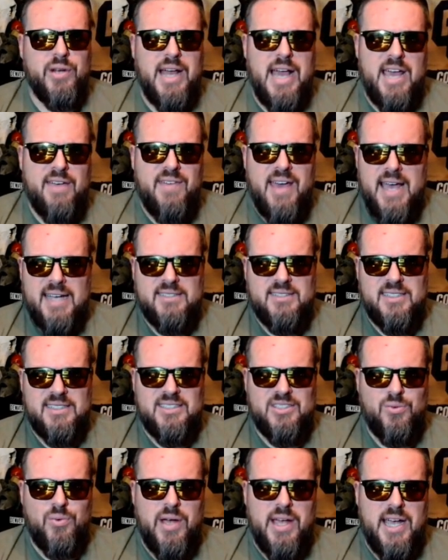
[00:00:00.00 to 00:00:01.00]
I have
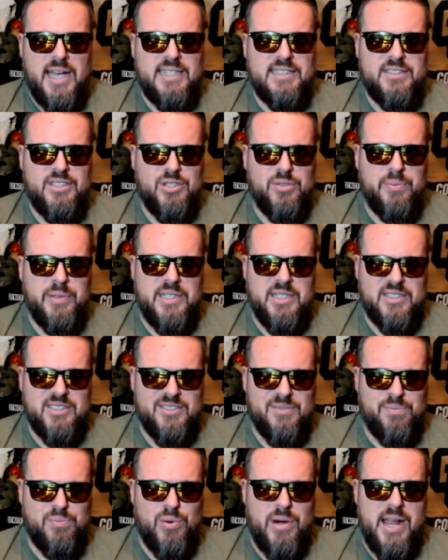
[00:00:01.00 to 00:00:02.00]
access the way I do
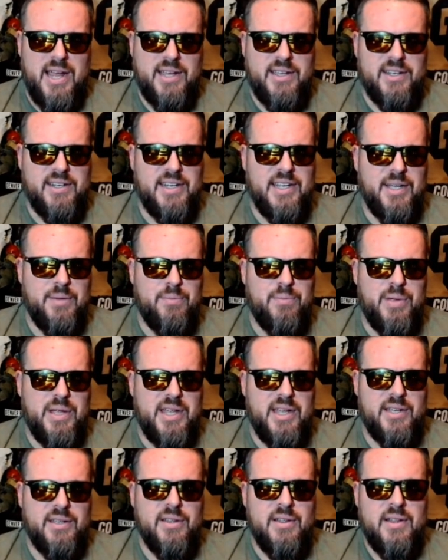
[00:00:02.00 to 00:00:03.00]
because of Breck and him
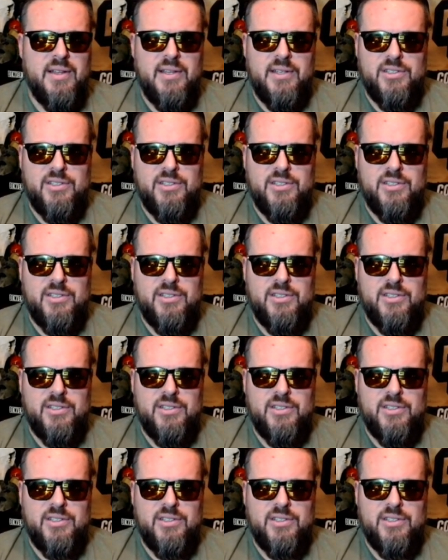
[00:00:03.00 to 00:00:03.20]
being